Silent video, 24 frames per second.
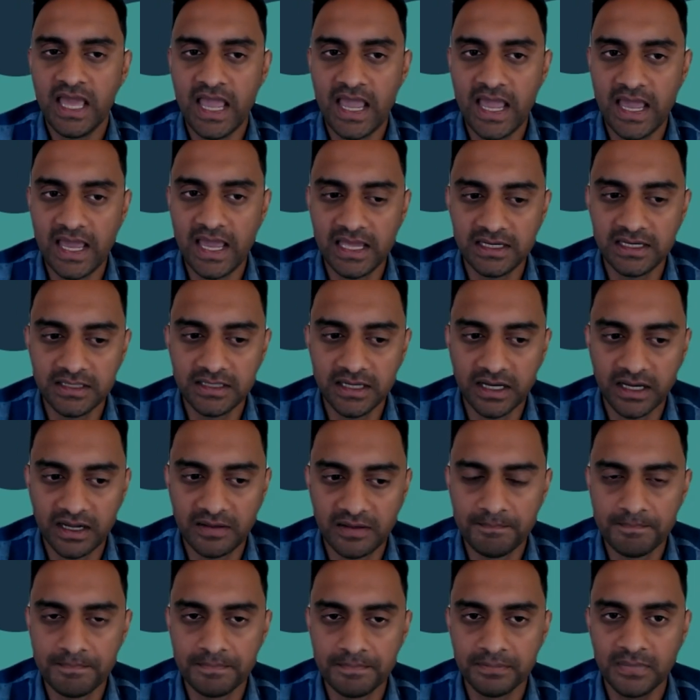and
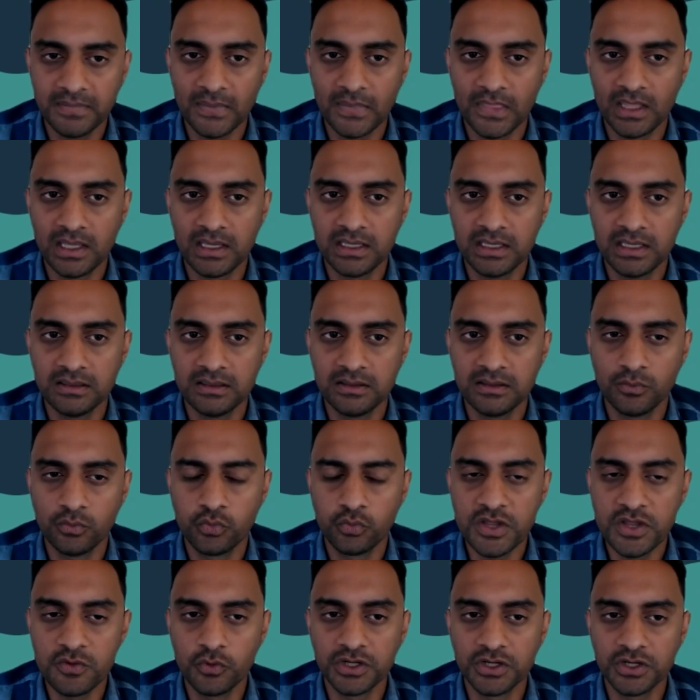um,
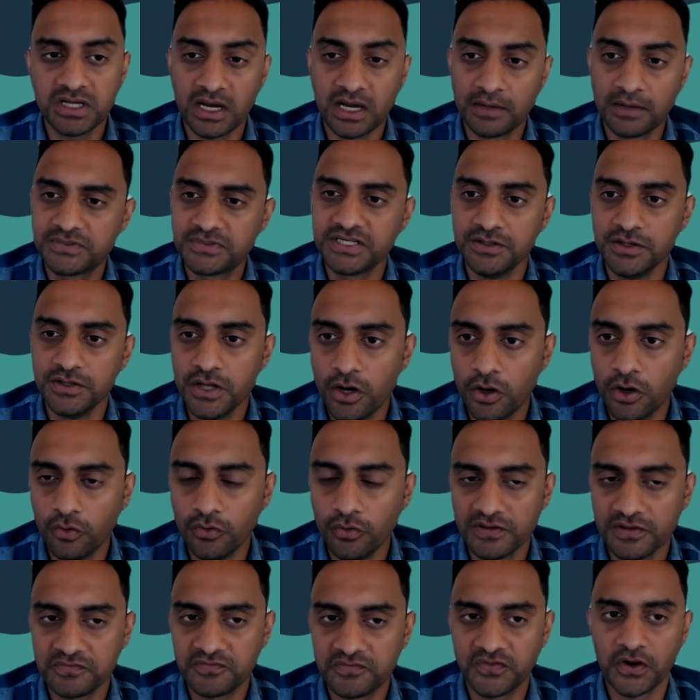we would come to
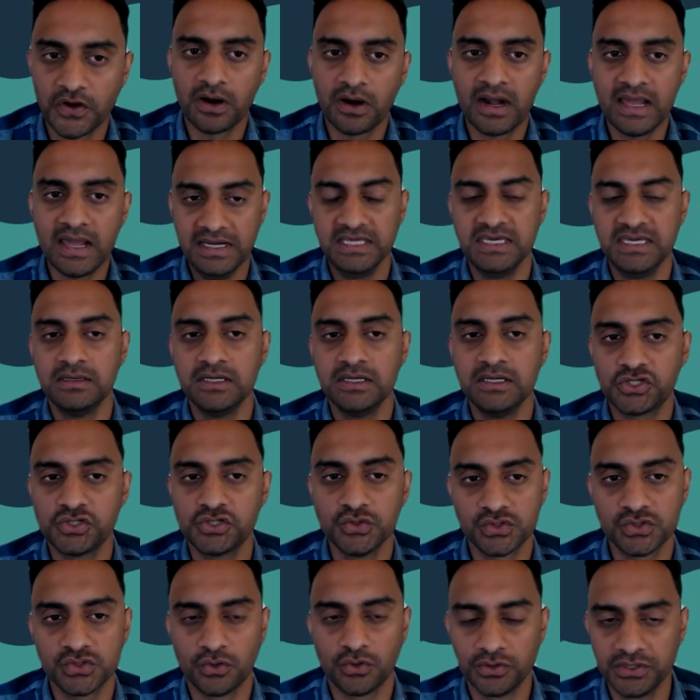know if there are any
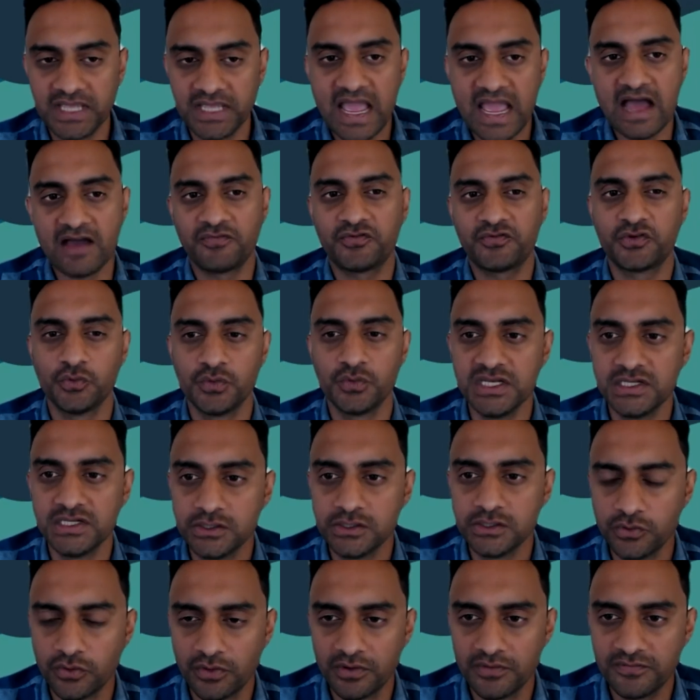issues only after we
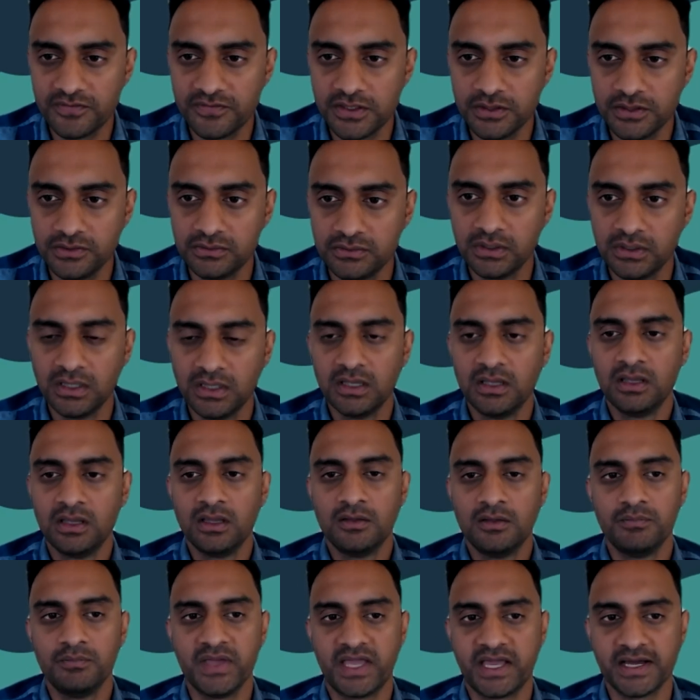do a review
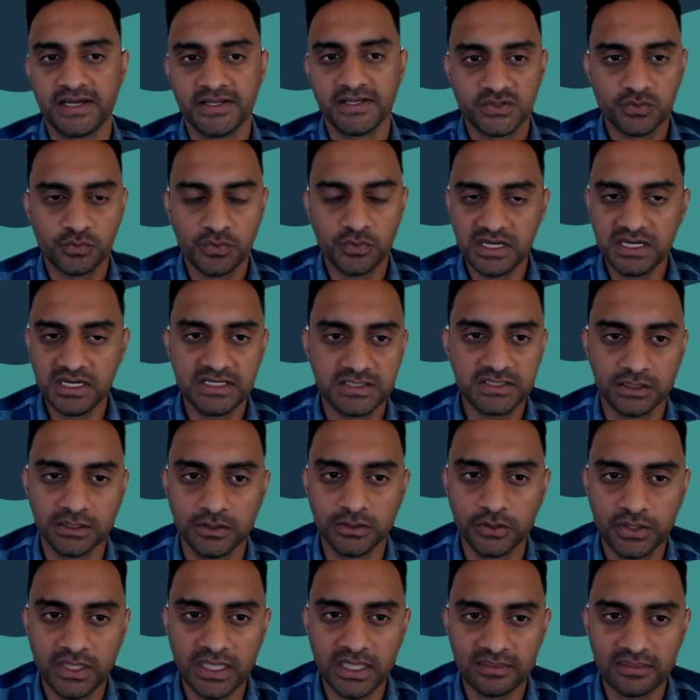because we need to
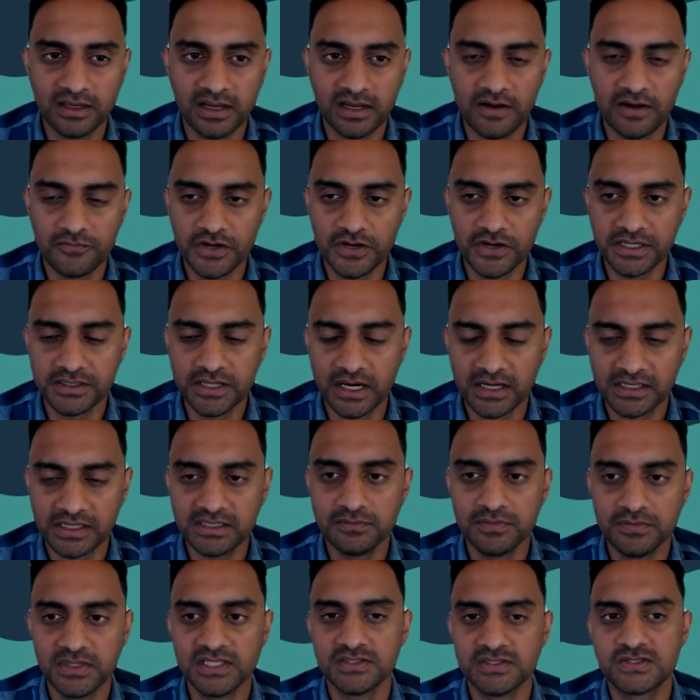look at the governing
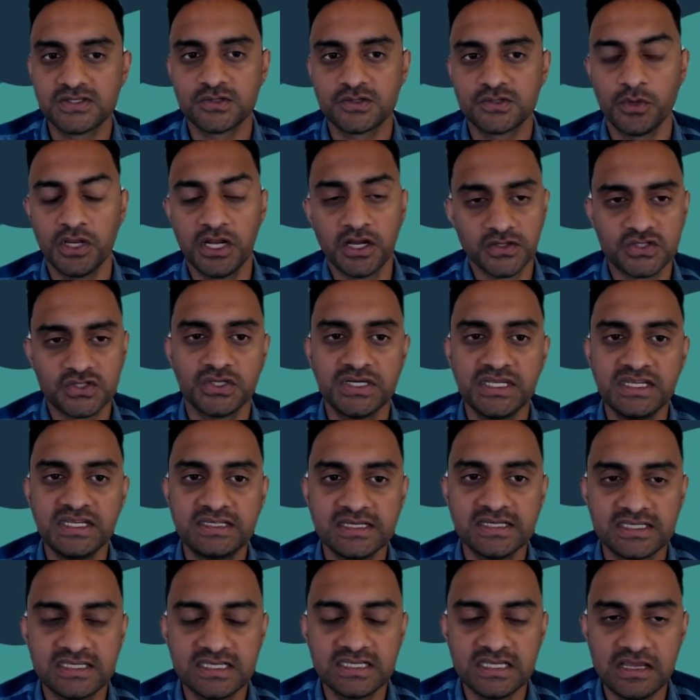documents. We'd also need
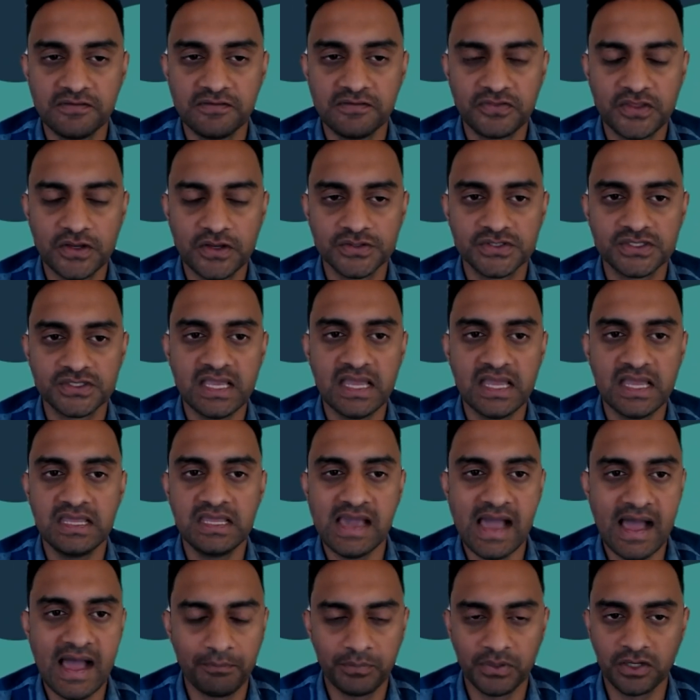to see if there's
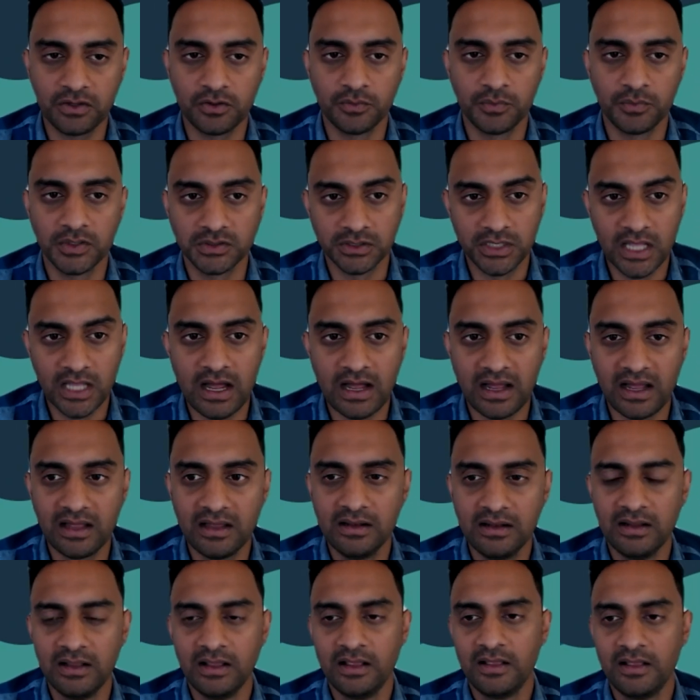any applicable
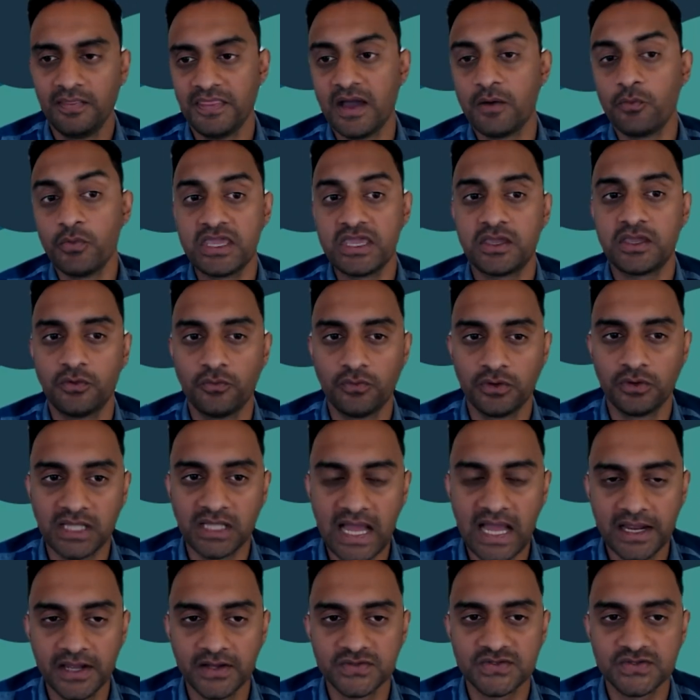law that we can
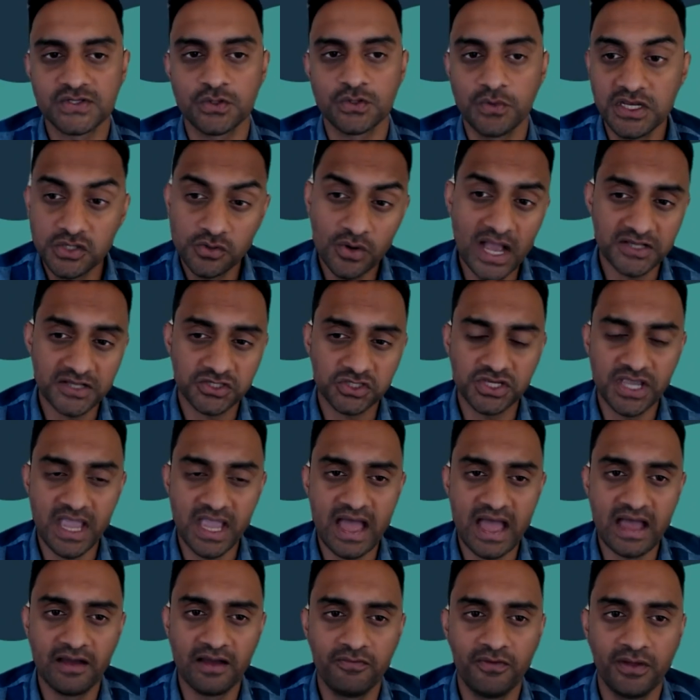rely on. So we do actually
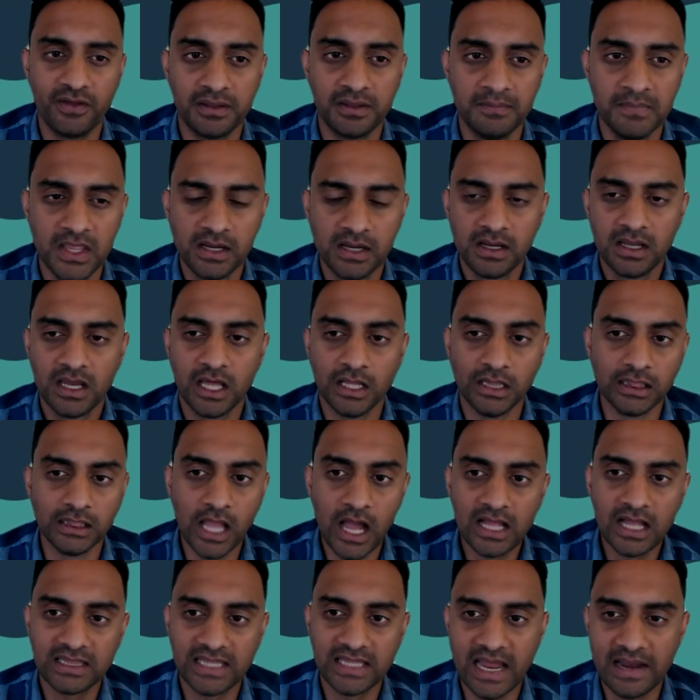have a, a
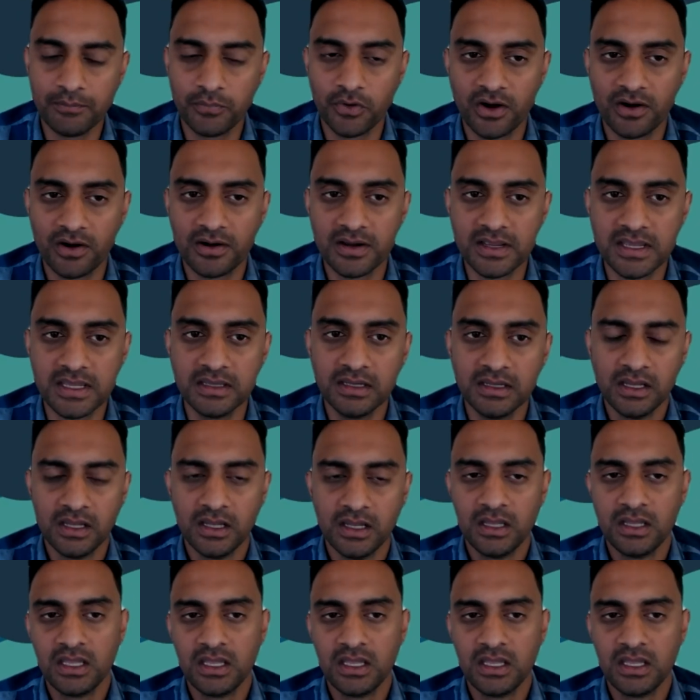law library,